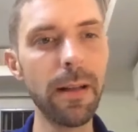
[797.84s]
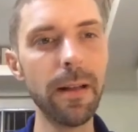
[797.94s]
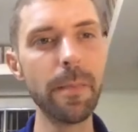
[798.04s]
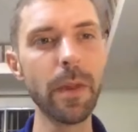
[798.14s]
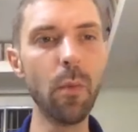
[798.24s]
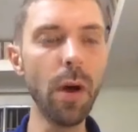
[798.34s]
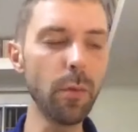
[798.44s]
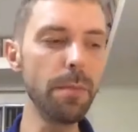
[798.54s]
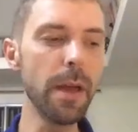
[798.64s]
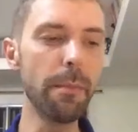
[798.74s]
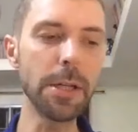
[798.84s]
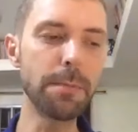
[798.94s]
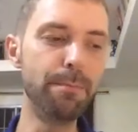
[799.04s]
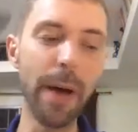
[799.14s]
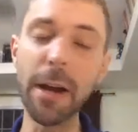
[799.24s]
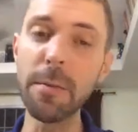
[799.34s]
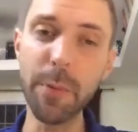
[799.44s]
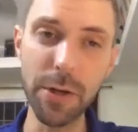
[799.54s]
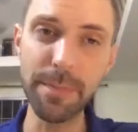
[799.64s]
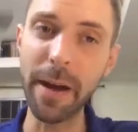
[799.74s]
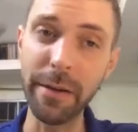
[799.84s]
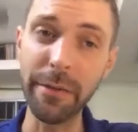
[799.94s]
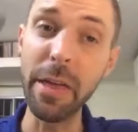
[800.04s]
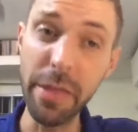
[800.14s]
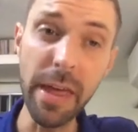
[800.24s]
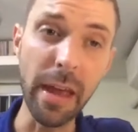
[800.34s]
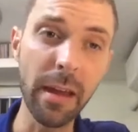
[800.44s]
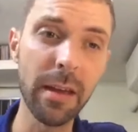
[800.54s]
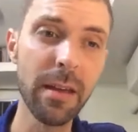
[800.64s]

What would be a much better perspective, I think,